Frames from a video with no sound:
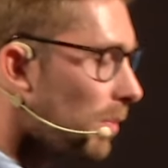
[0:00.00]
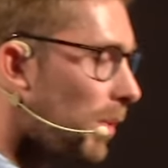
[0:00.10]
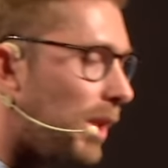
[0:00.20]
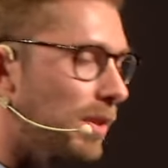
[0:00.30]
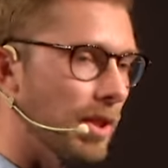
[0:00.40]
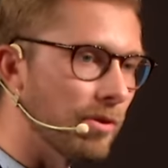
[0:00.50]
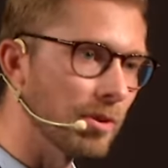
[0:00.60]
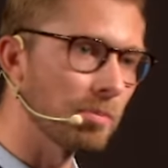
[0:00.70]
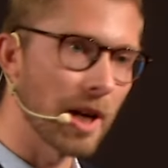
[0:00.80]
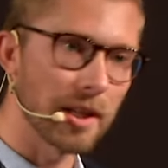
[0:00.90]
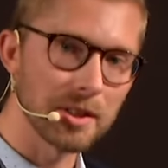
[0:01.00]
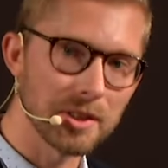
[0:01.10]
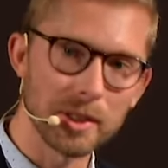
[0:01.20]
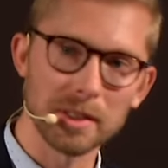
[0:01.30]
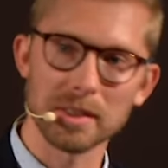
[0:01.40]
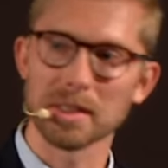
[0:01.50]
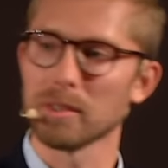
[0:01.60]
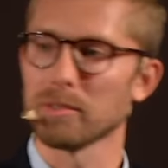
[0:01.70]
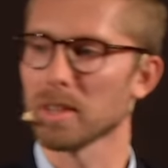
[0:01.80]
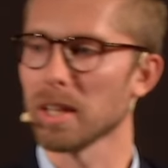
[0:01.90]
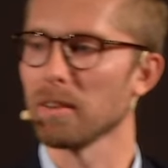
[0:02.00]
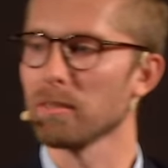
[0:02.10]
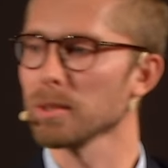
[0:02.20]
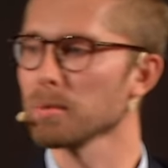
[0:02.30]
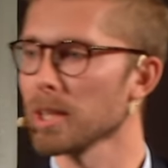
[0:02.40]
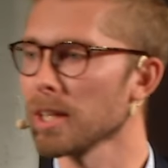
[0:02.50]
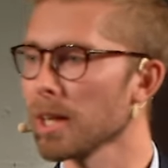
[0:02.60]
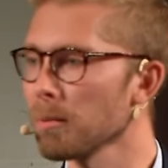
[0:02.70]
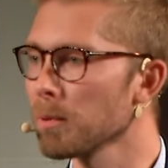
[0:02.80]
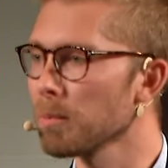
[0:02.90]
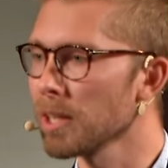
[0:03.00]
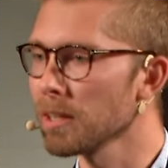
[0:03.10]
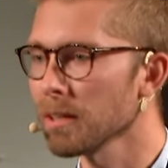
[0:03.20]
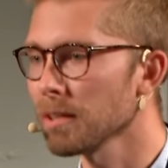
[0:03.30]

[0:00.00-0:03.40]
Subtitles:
with different managers at different levels within ABB,